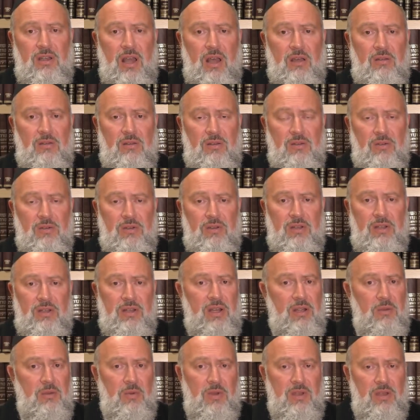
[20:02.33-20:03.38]
outlook in
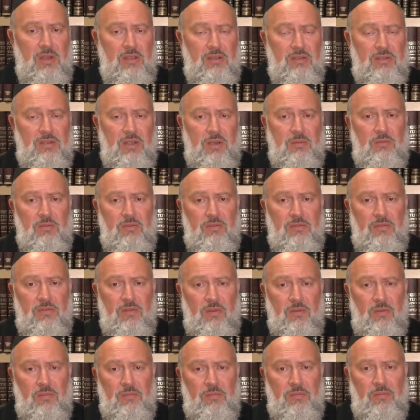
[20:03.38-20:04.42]
any way, shape or
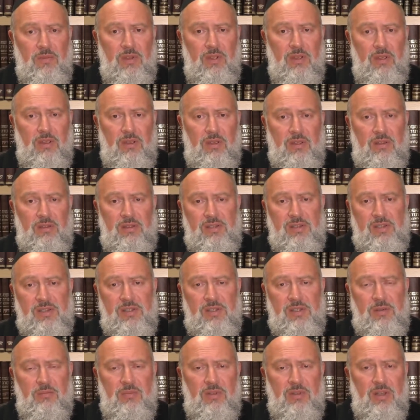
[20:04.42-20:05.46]
form. This
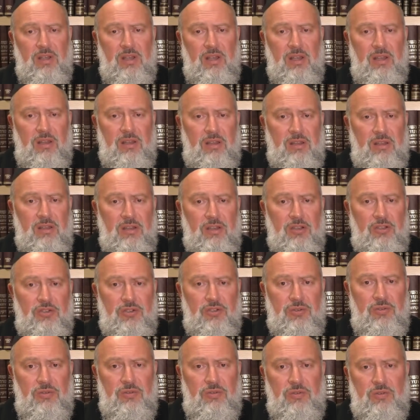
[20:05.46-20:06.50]
is simply a
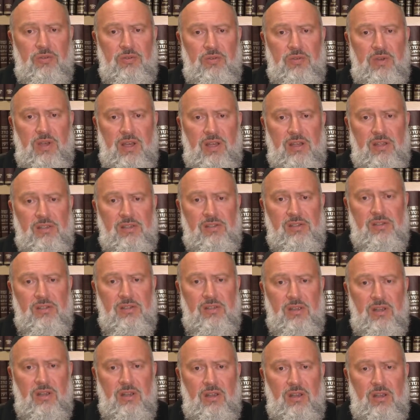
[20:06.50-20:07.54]
Jew who has
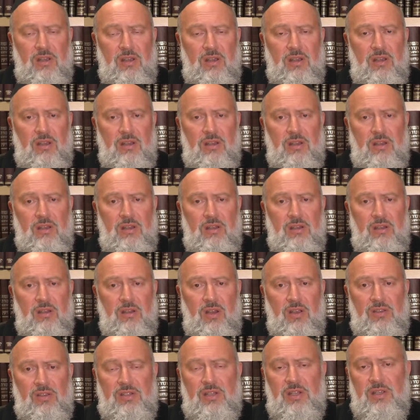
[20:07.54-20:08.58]

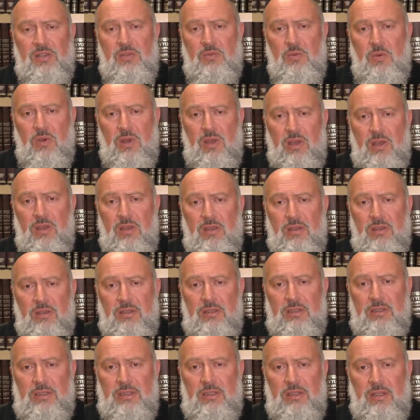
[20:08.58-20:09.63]
lost his way
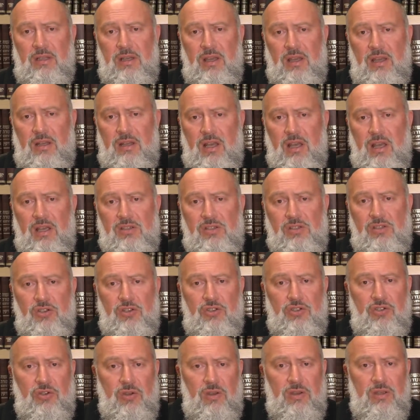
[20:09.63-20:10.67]
and has
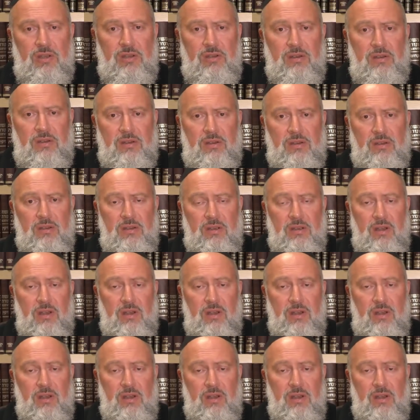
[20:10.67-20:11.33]
joined